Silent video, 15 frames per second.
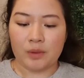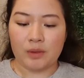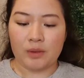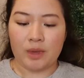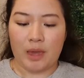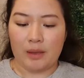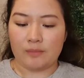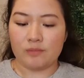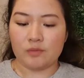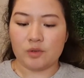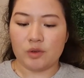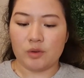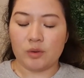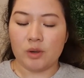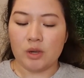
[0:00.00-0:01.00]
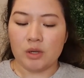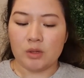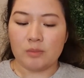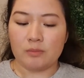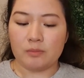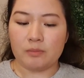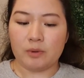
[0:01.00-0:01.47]
Yeah, so
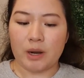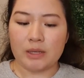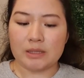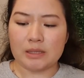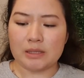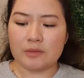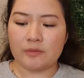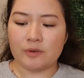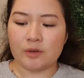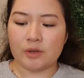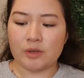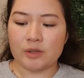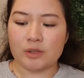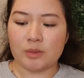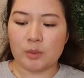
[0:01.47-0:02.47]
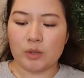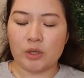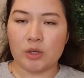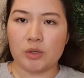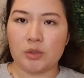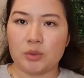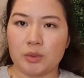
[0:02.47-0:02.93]
practice first when
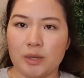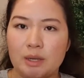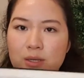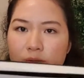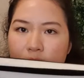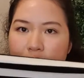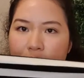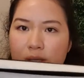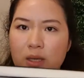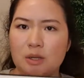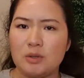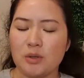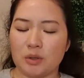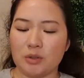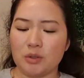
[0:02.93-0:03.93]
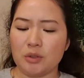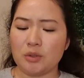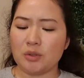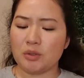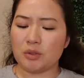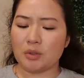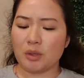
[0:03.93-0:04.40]
you do it to see. Don't
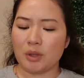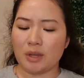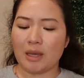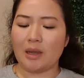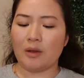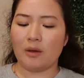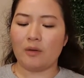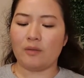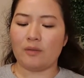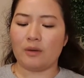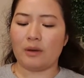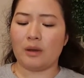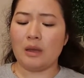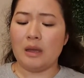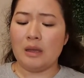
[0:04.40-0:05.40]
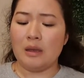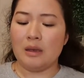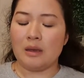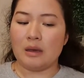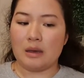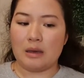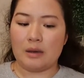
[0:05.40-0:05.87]
use too thick of a
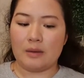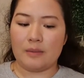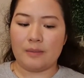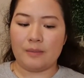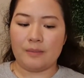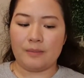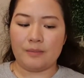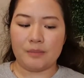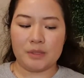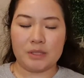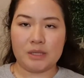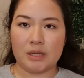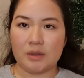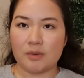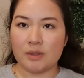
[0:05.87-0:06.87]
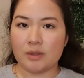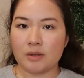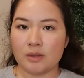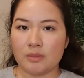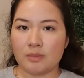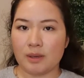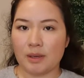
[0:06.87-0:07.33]

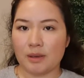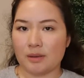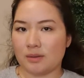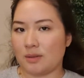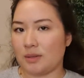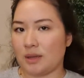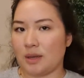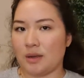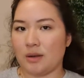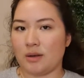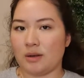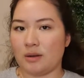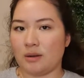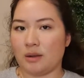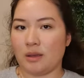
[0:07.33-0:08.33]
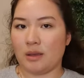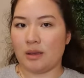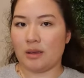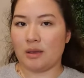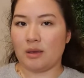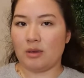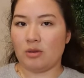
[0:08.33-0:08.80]
material, because then
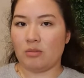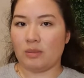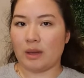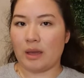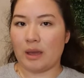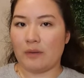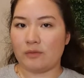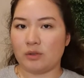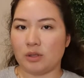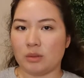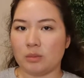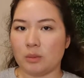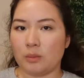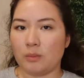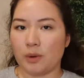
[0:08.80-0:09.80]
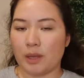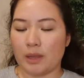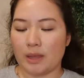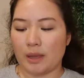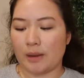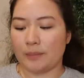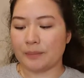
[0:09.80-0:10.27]
you might have trouble breathing.